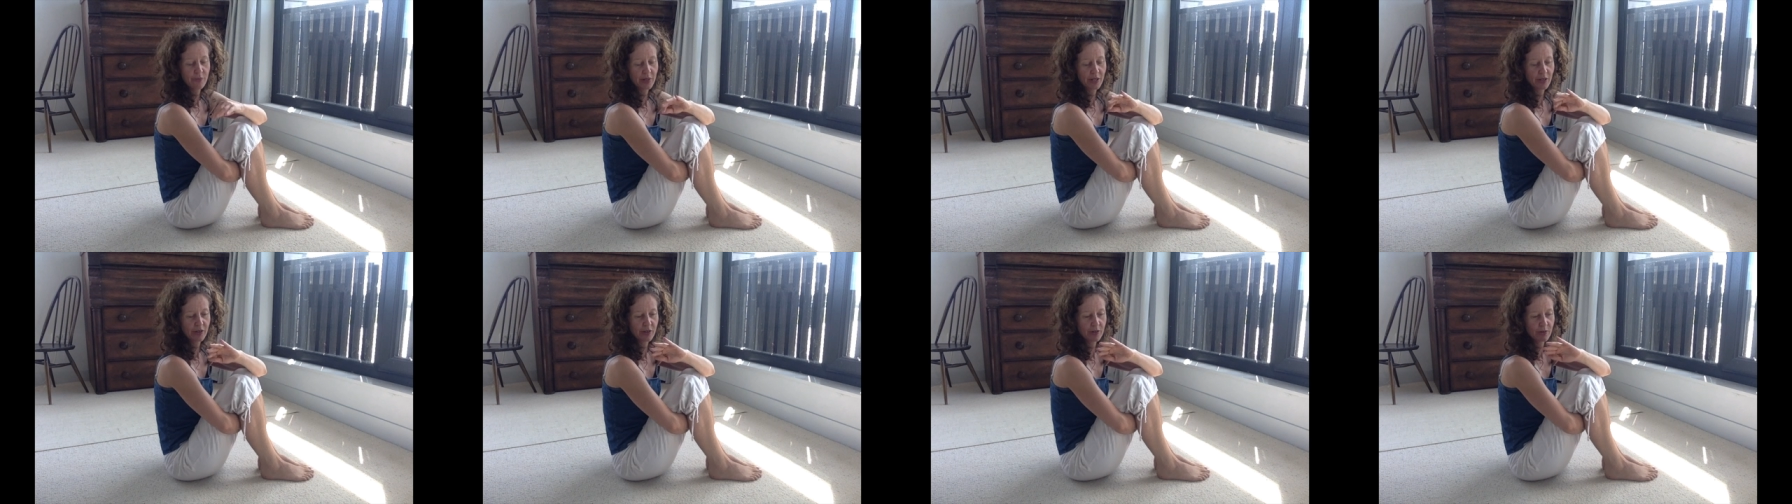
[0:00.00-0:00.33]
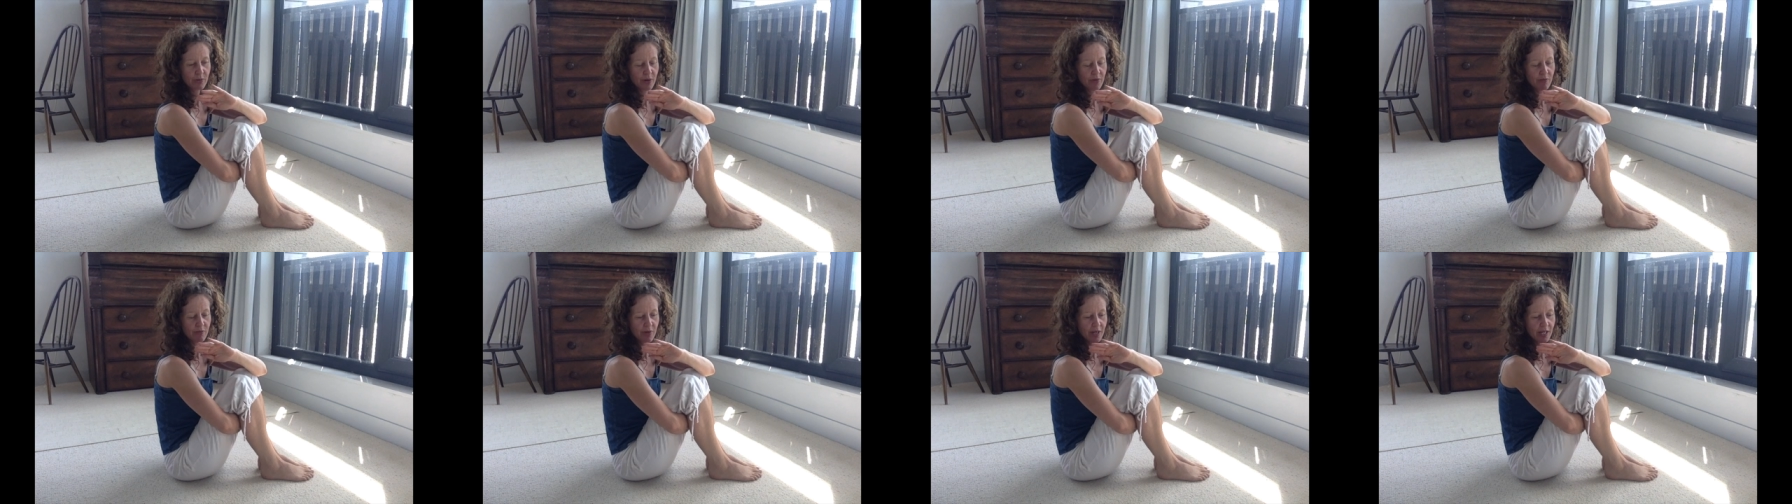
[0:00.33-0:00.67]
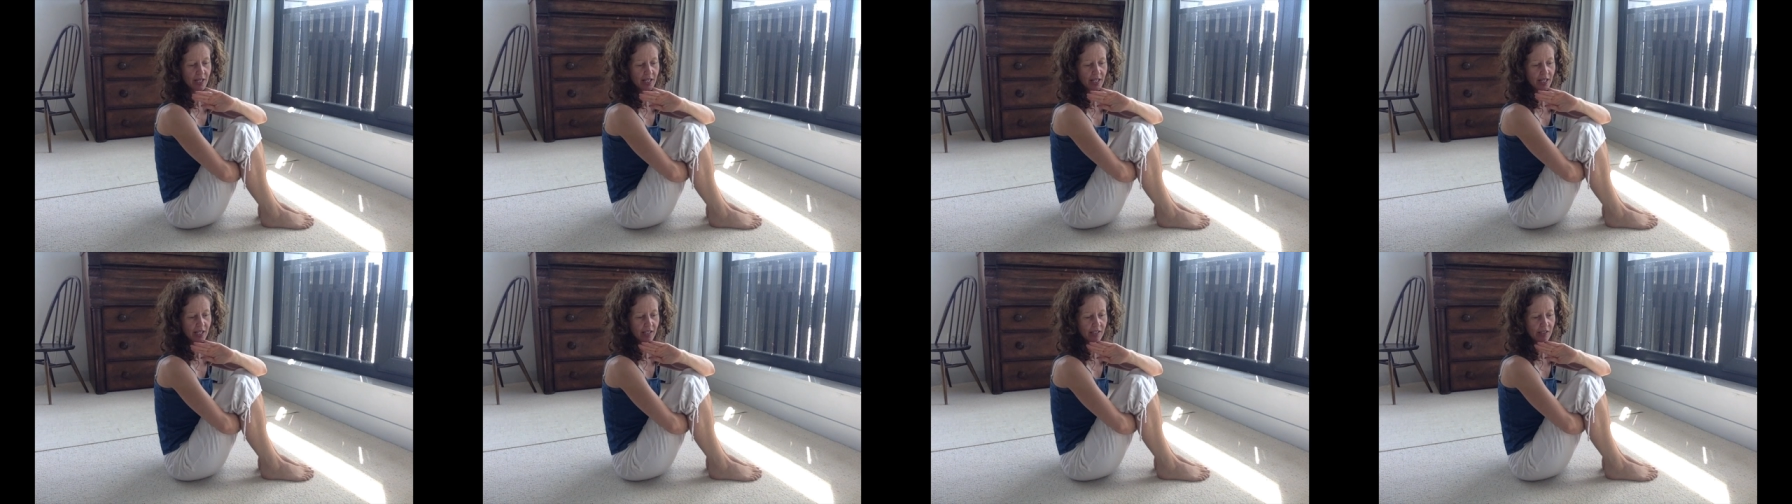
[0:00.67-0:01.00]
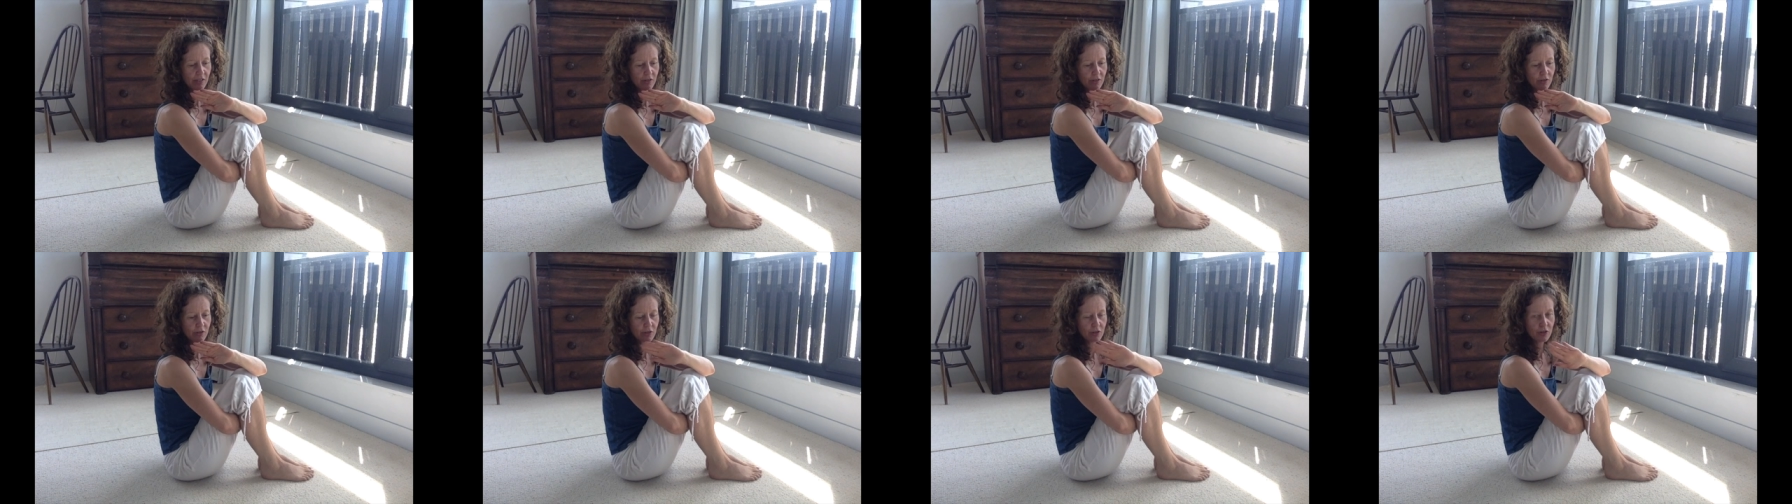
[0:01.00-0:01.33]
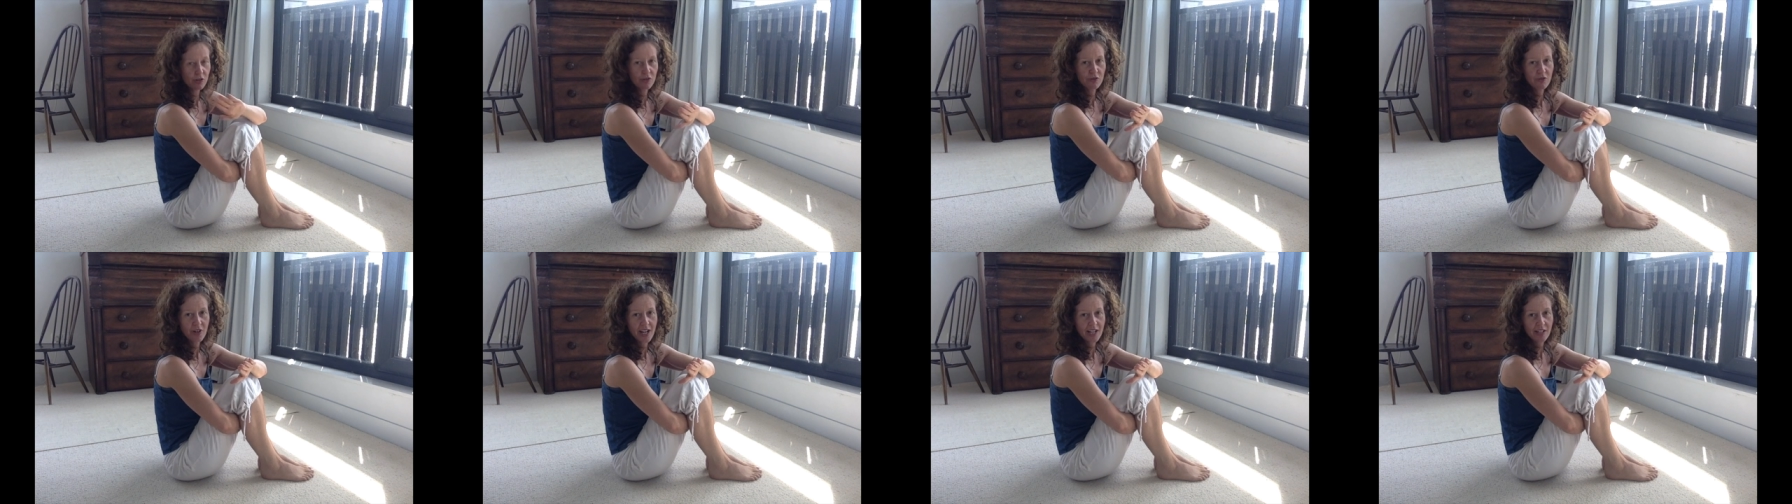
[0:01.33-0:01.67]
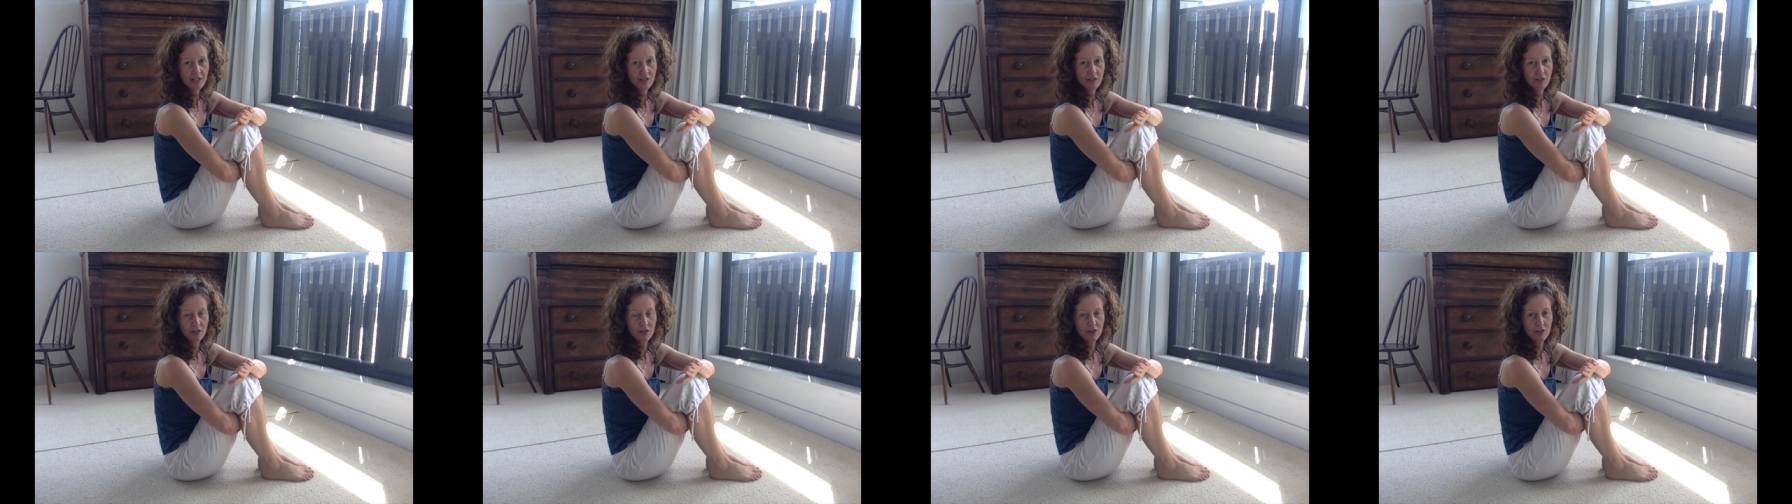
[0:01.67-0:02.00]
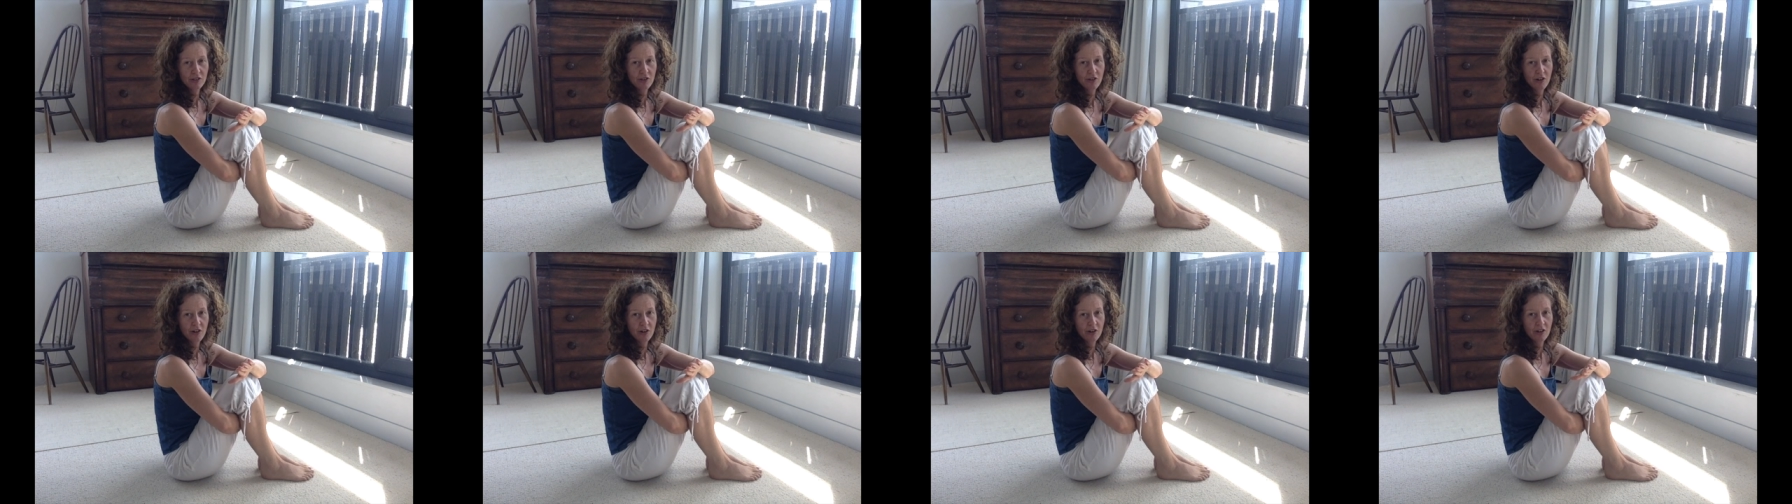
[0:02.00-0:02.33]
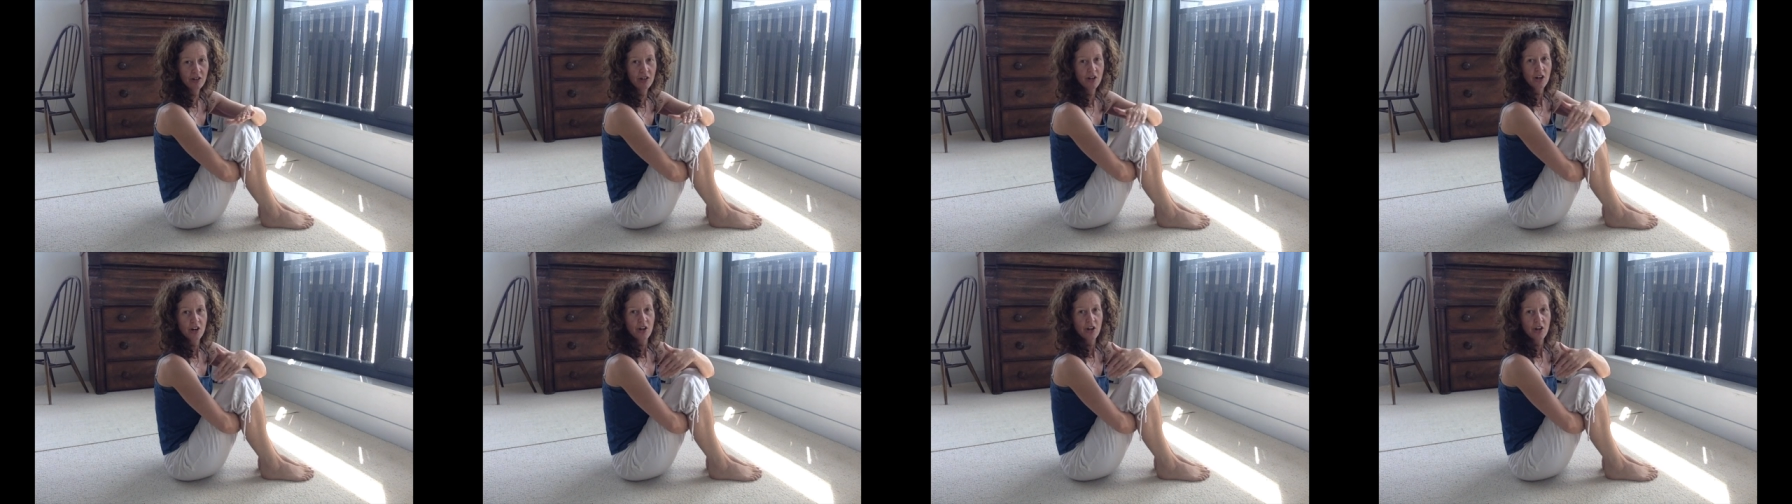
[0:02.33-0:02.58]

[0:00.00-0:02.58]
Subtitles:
because when we go too fast, too strong,